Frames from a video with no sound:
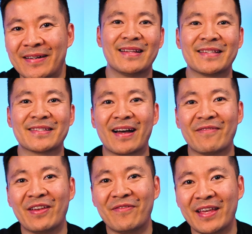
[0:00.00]
This is
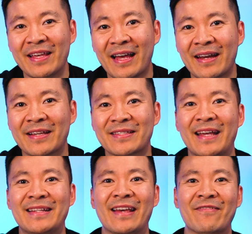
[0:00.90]
IVV and here's
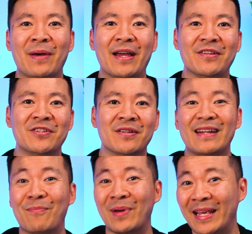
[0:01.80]
the ETF page.
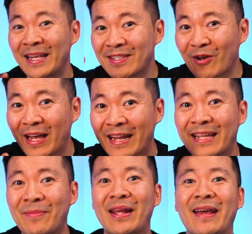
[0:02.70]
Now please don't get
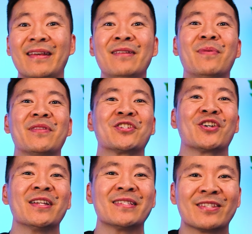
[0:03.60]
intimidated by the
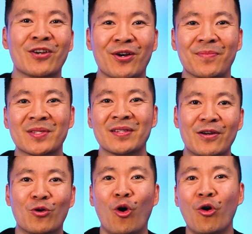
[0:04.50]
charts and terms. It
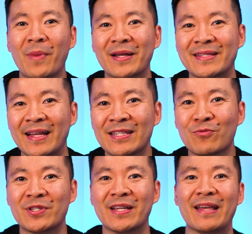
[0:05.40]
will all make sense
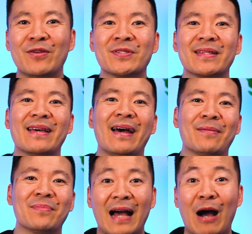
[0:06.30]
once you get used to the
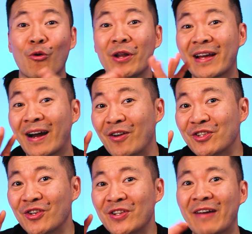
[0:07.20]
app. I would encourage
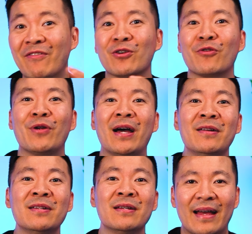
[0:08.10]
you to have a look
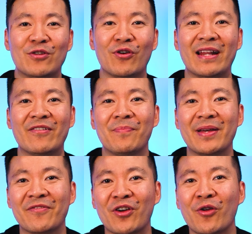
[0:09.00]
around and do a little bit
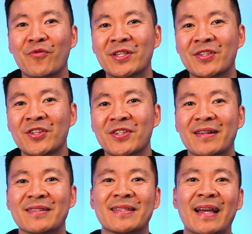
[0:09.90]
of your own research to
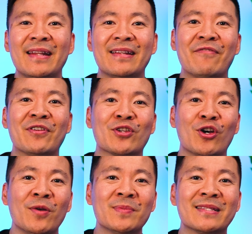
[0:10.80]
understand the different
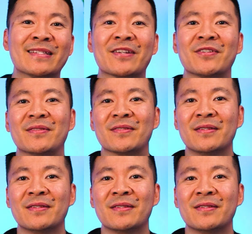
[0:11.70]
terms and sections.